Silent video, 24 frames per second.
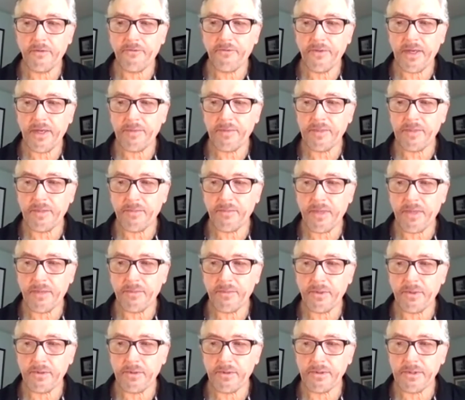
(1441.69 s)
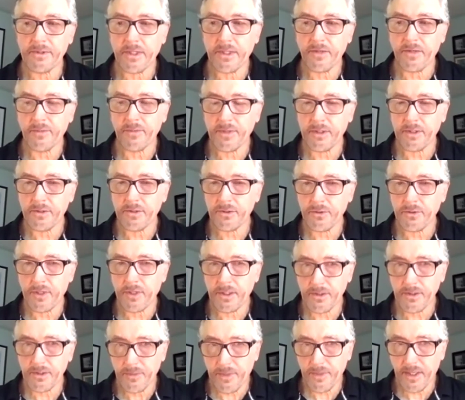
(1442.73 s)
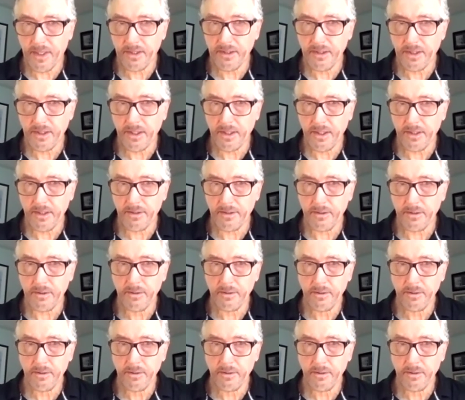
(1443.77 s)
family members that have been estranged back together.